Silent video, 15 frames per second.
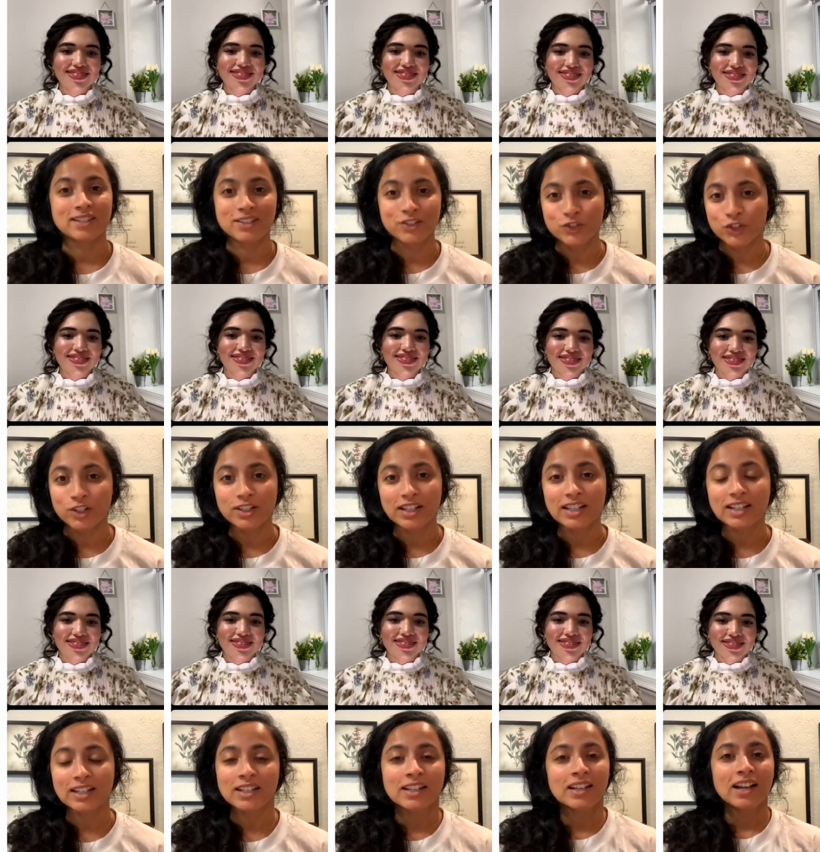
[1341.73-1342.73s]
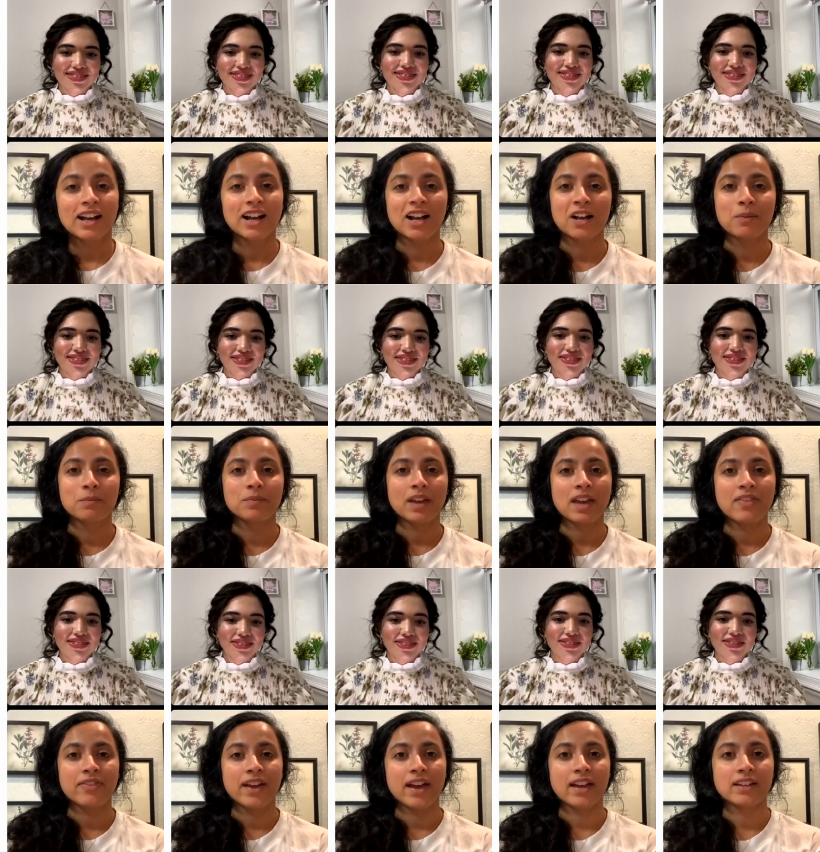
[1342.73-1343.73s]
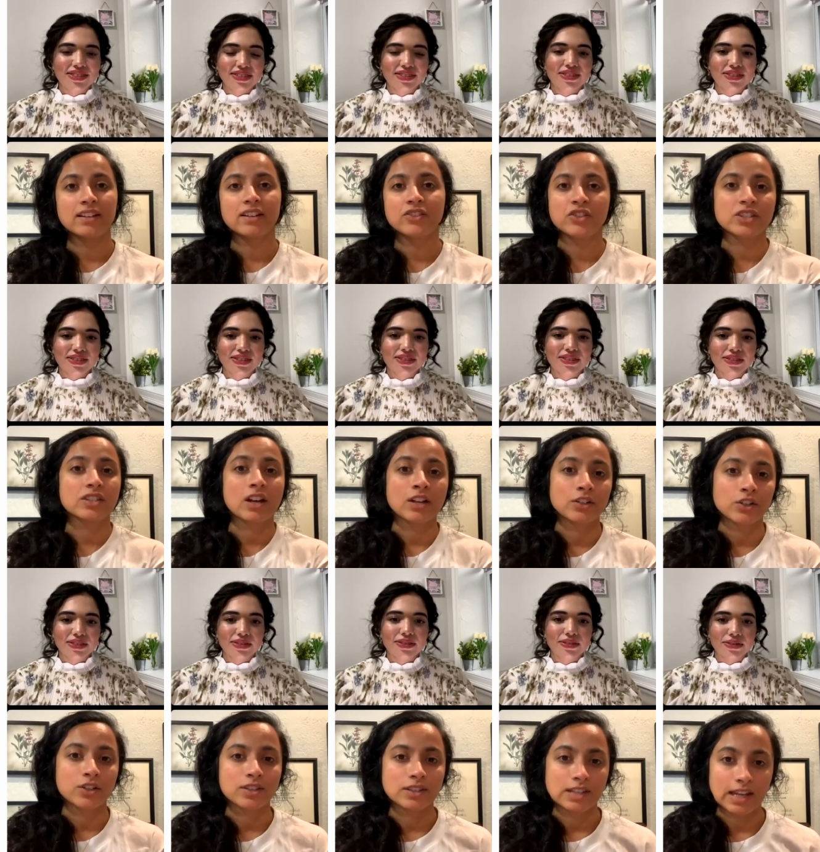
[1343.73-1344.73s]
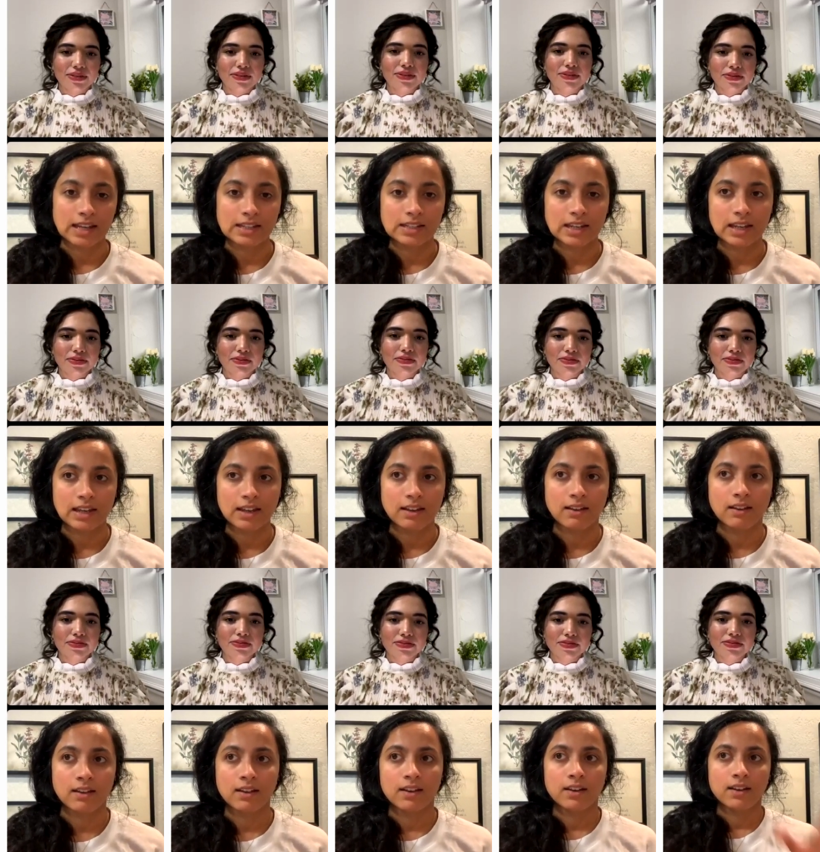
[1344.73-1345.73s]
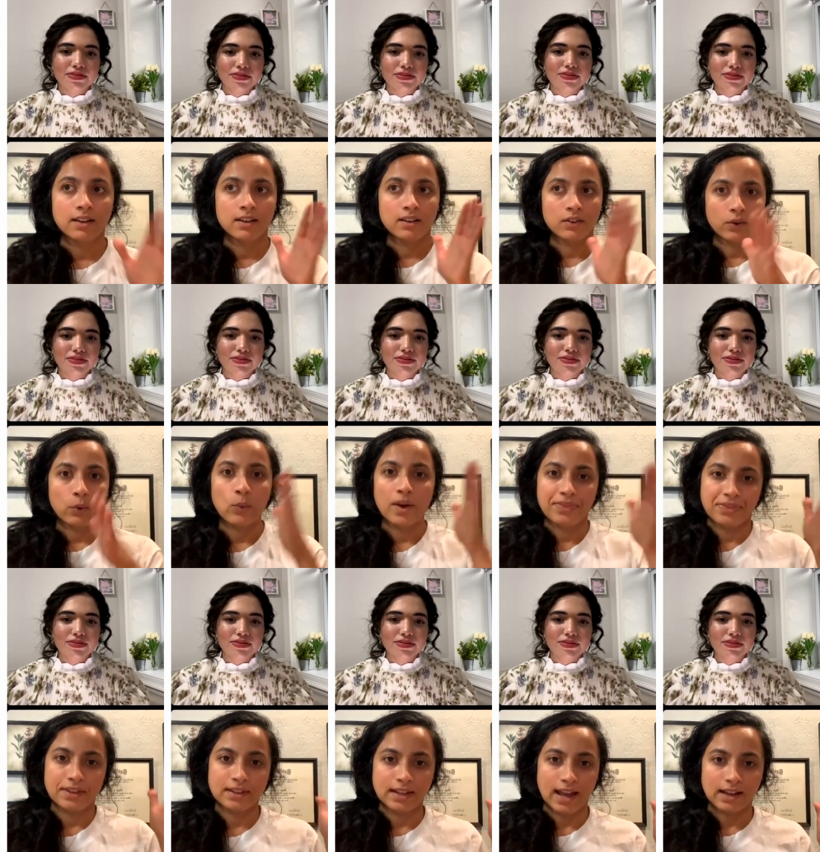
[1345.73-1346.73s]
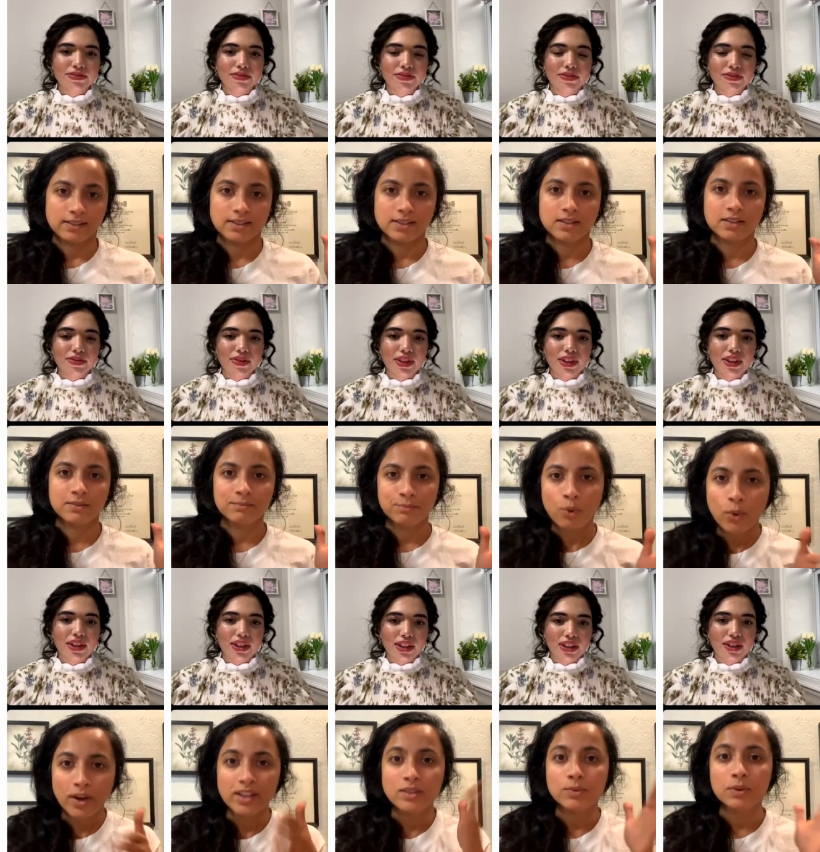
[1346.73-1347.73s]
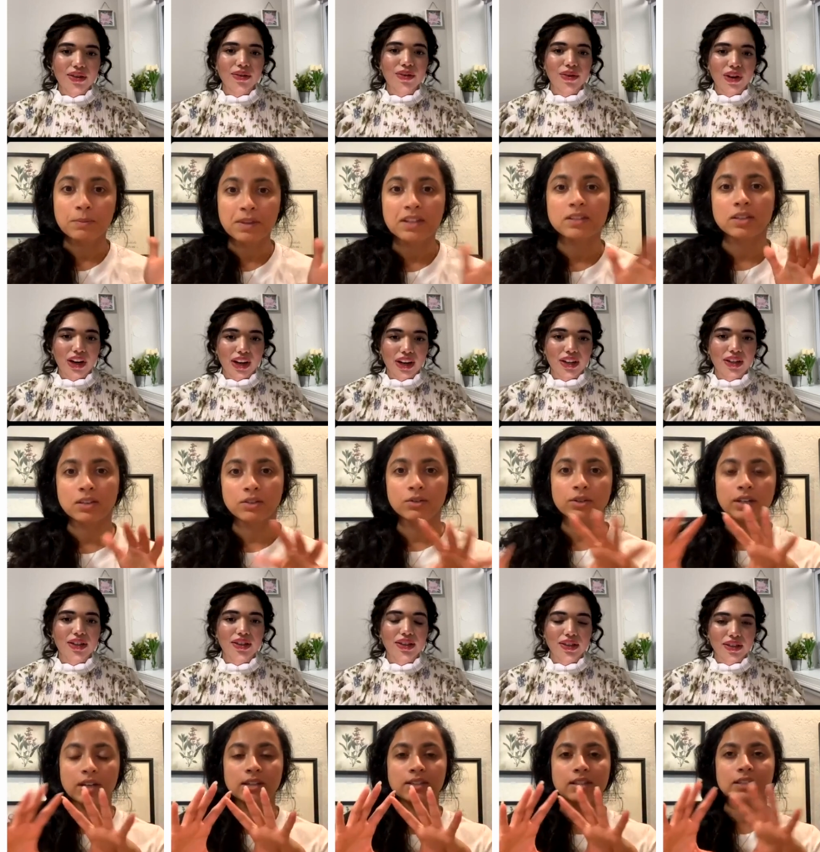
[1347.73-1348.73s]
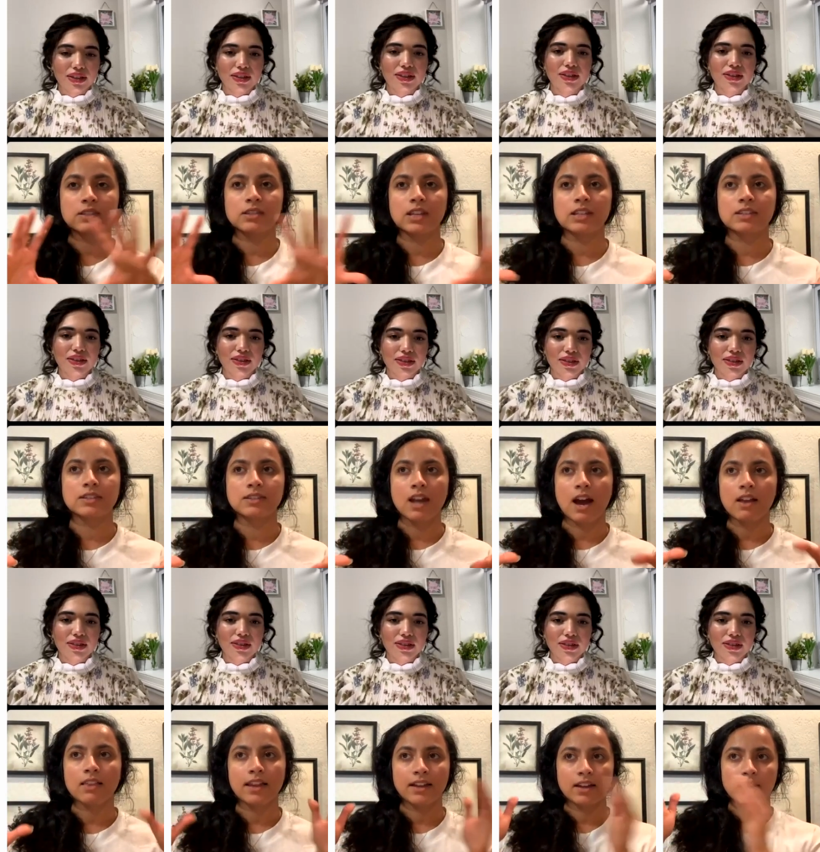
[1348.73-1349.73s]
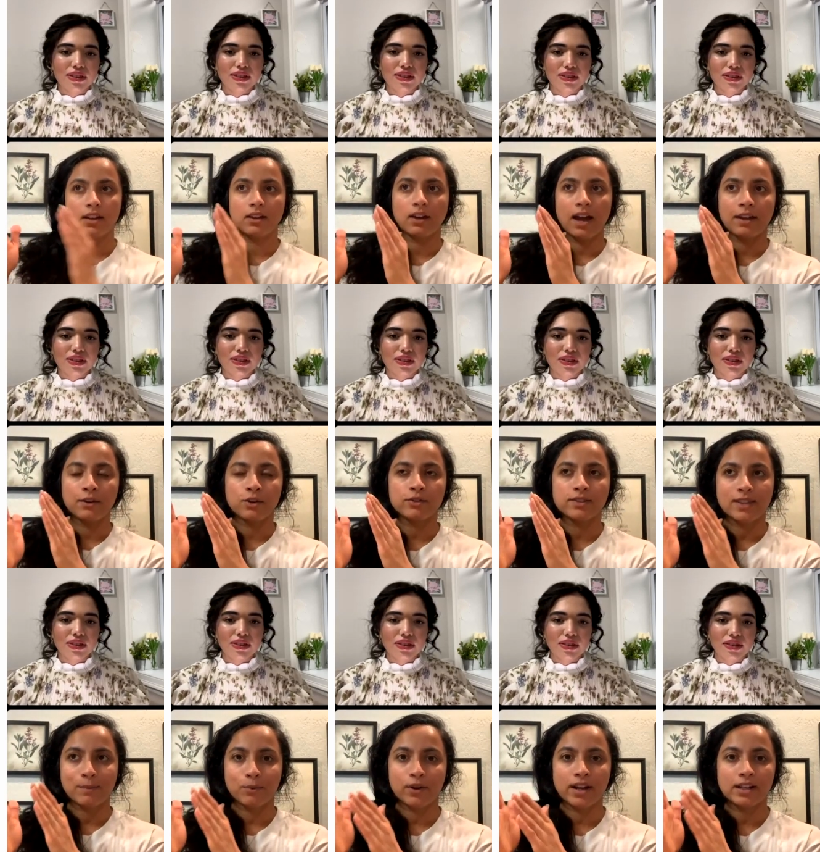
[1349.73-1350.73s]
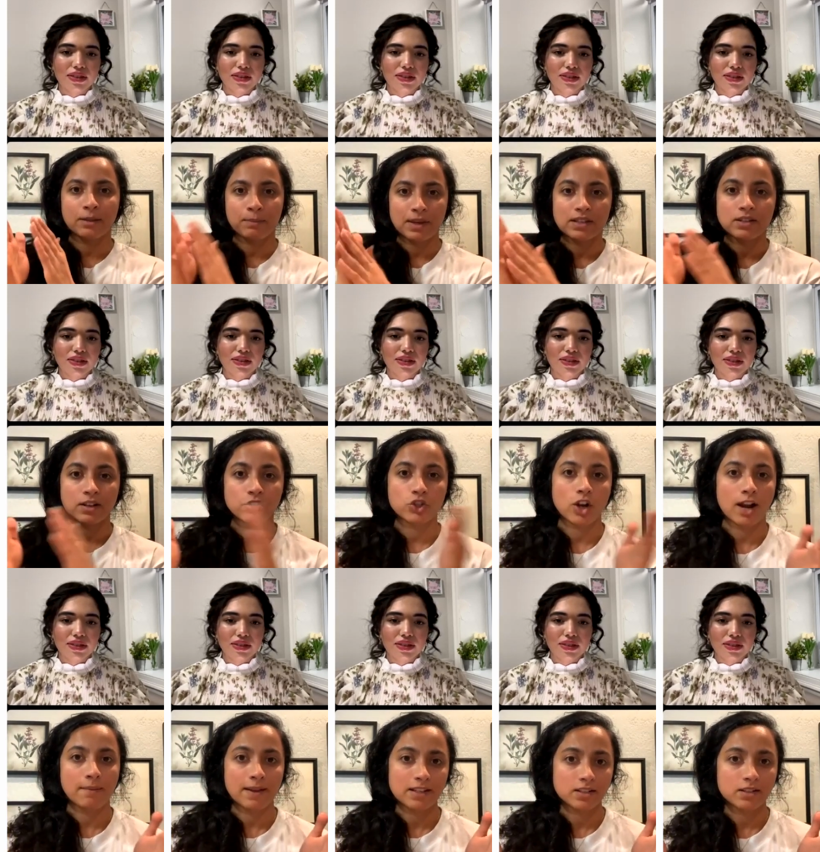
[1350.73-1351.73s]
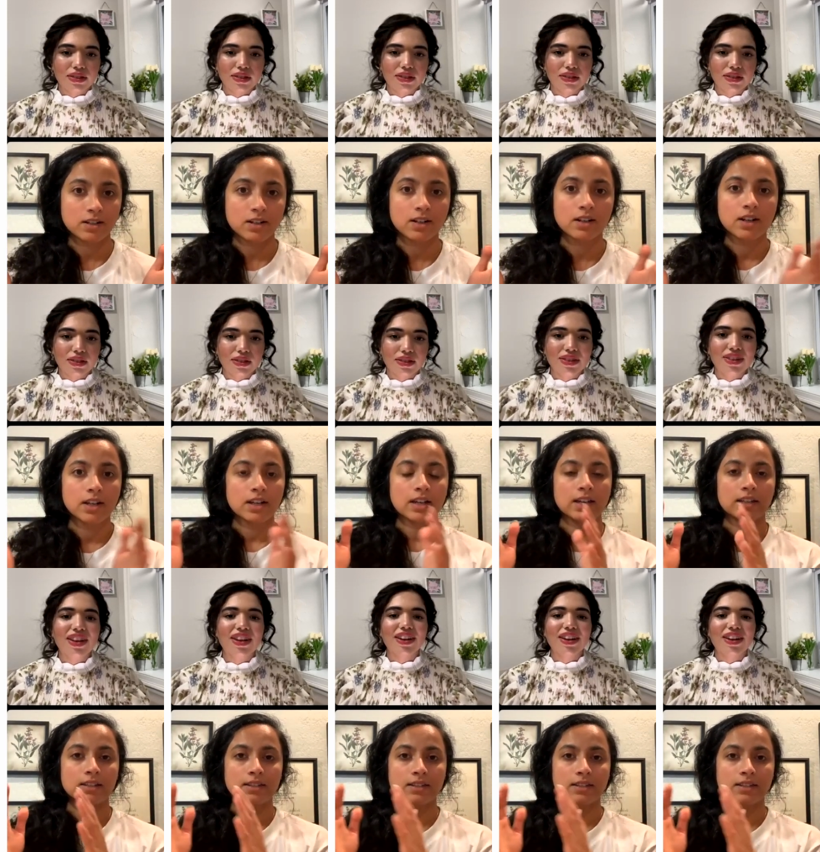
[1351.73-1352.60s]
Speaker 1: the journey, um, and then just understanding what the next points would be too because it's it's not like a i don't separate it based on trimester it's